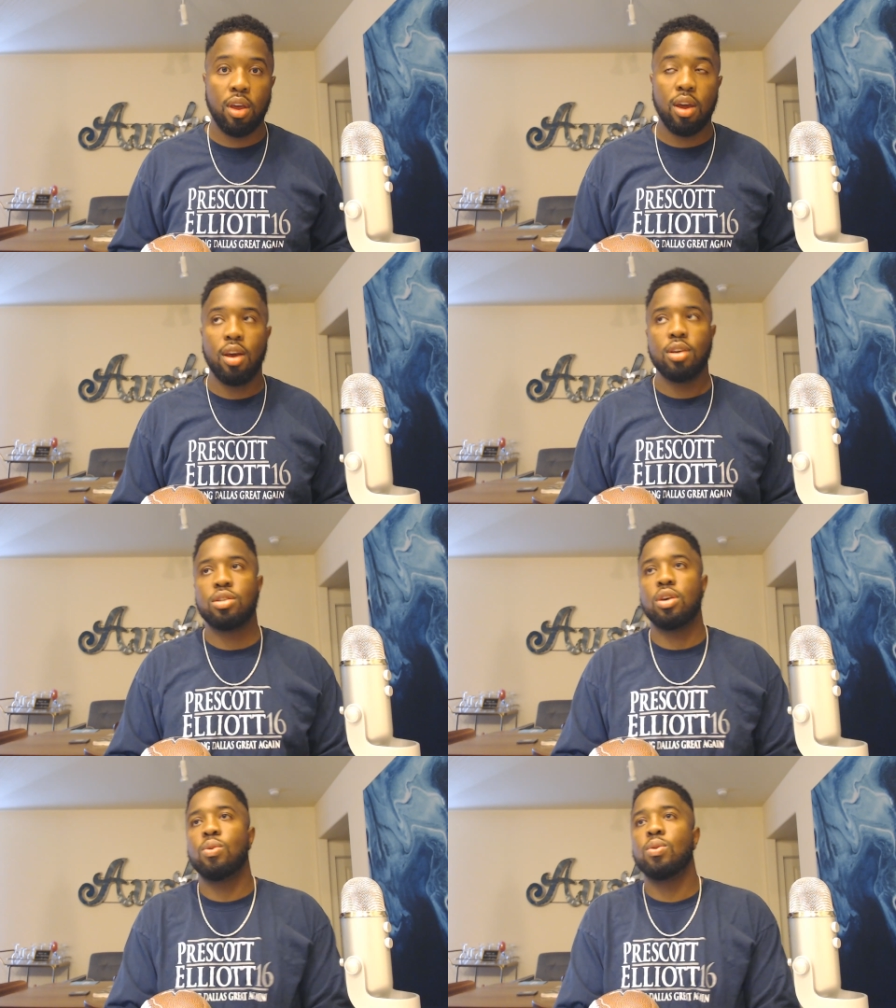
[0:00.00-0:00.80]

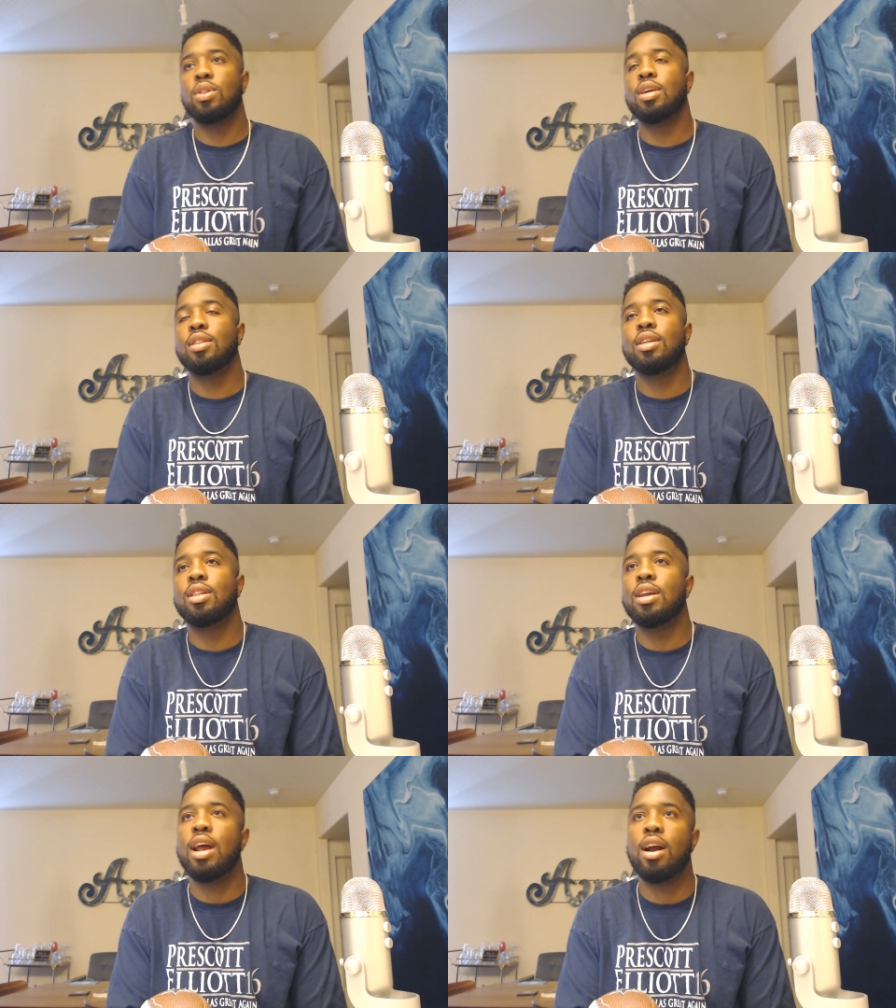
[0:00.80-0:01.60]
So the
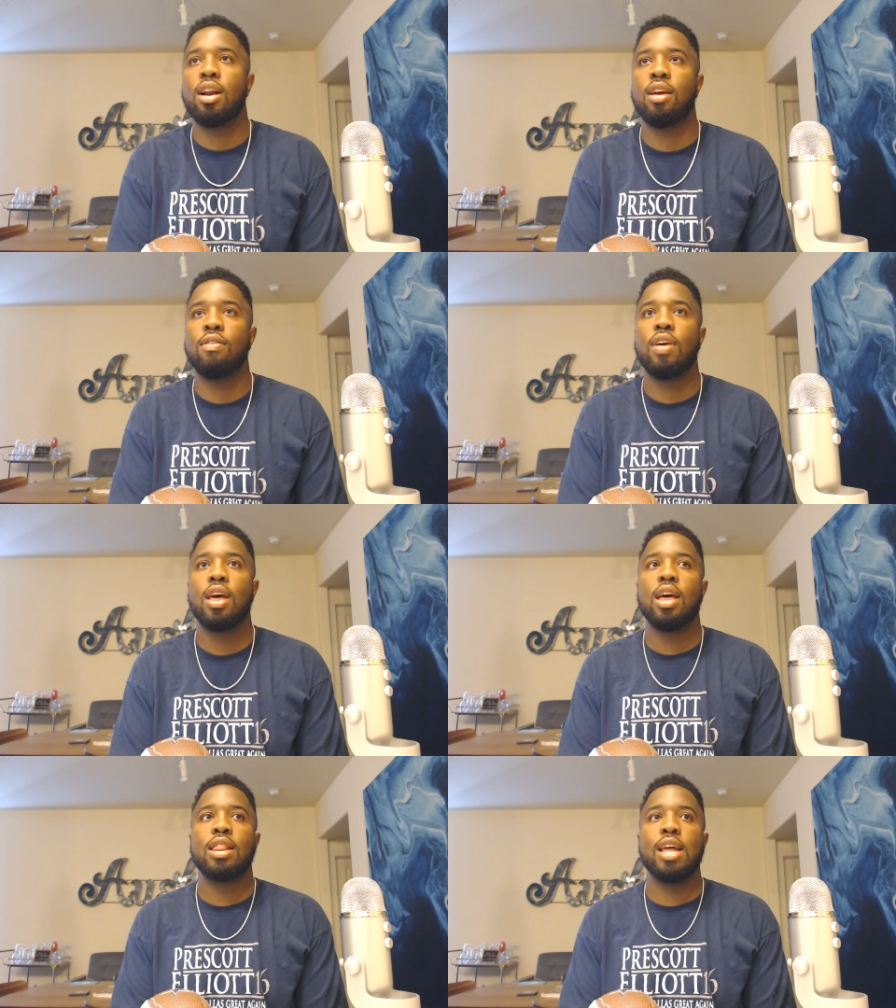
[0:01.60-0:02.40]
narrative
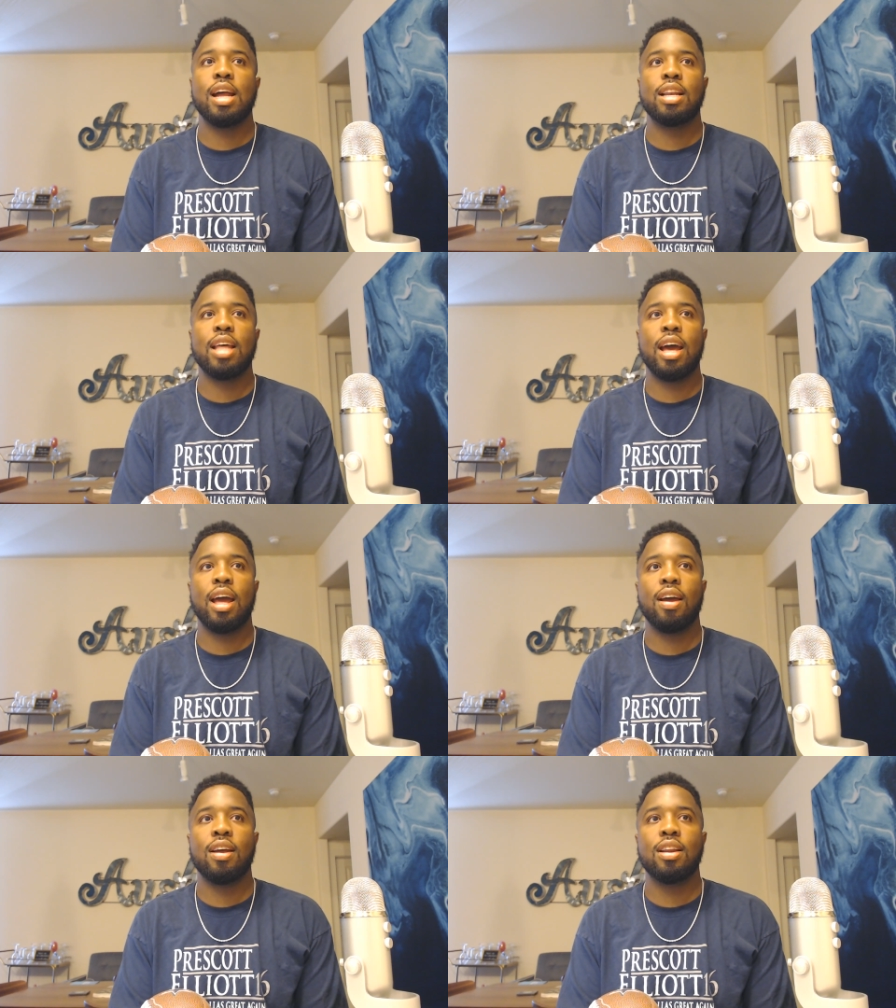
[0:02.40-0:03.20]

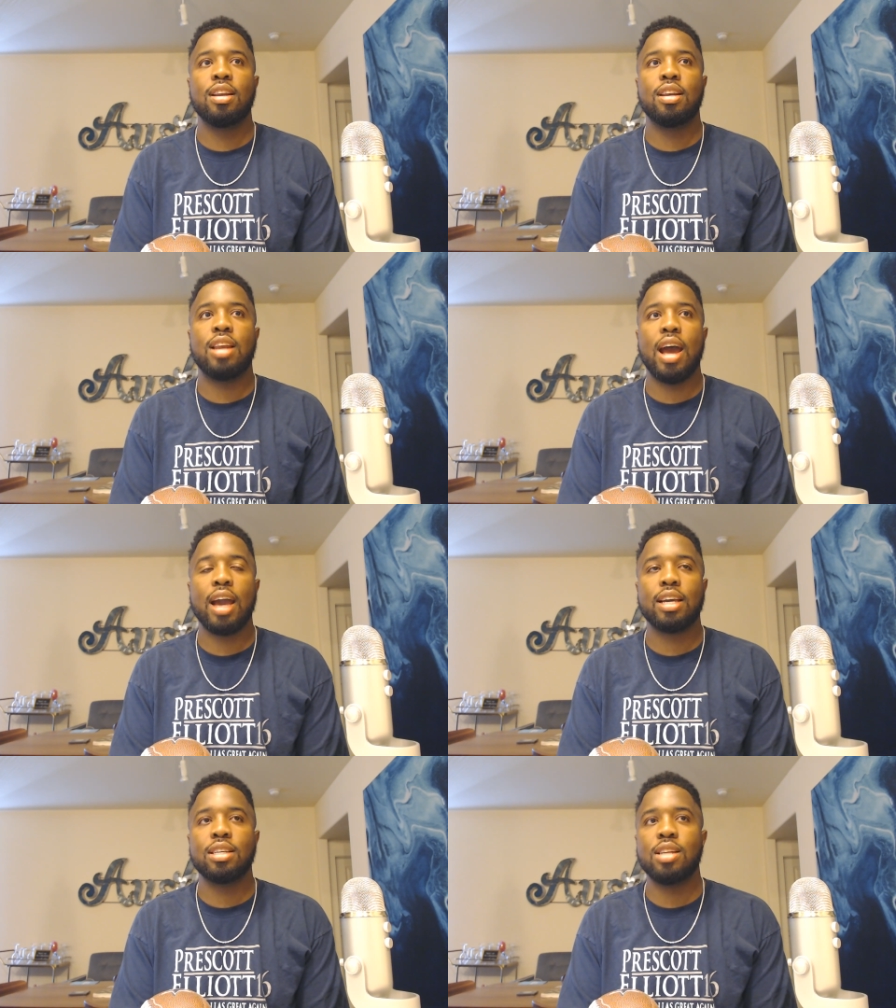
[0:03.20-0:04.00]
that
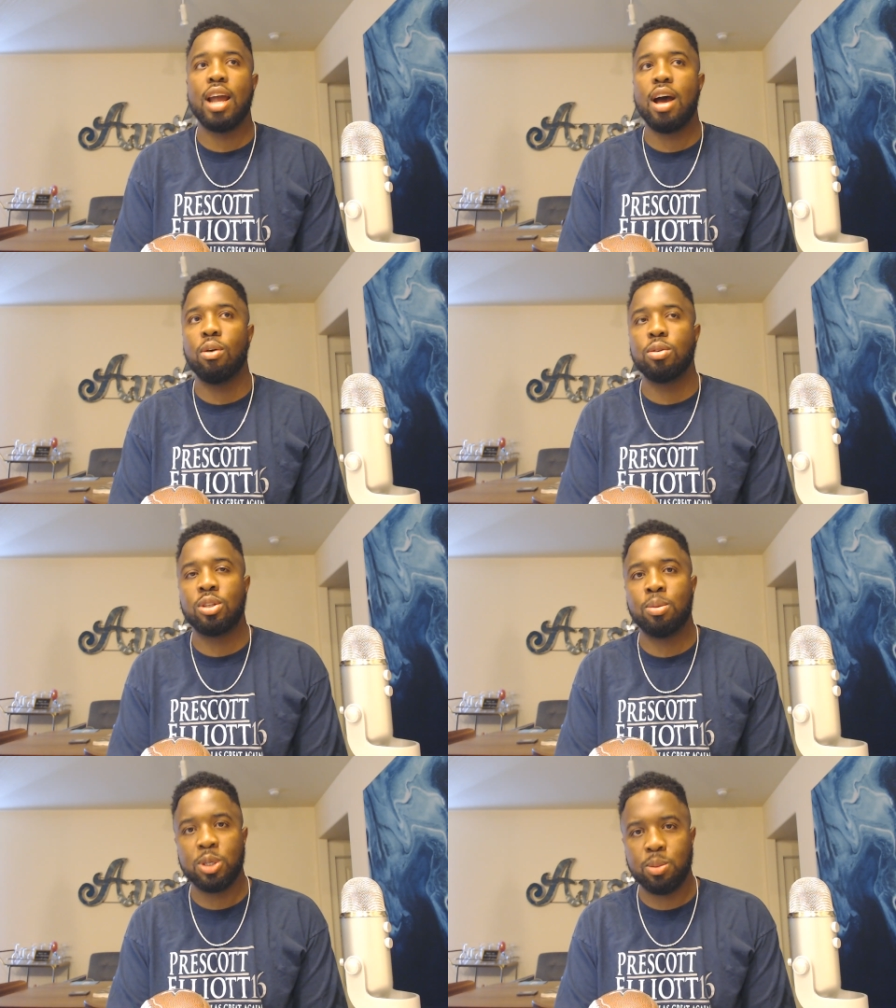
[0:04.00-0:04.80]
Dak is now
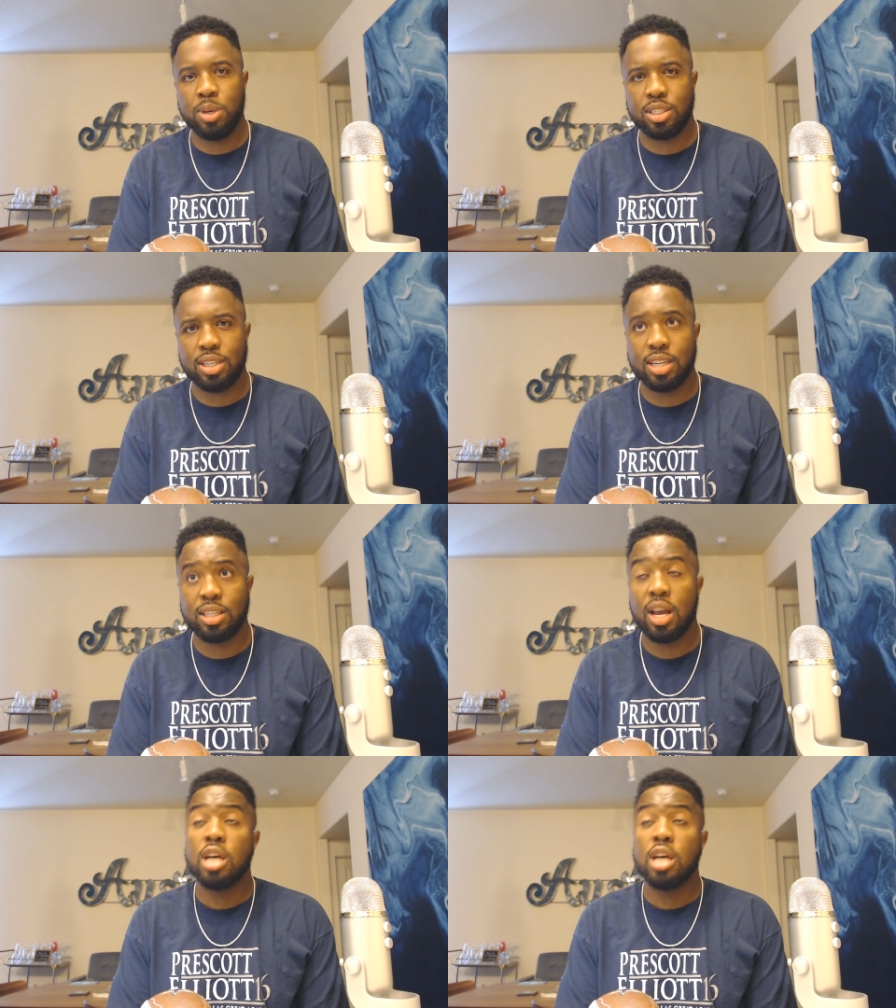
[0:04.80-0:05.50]
supposed to be assessed,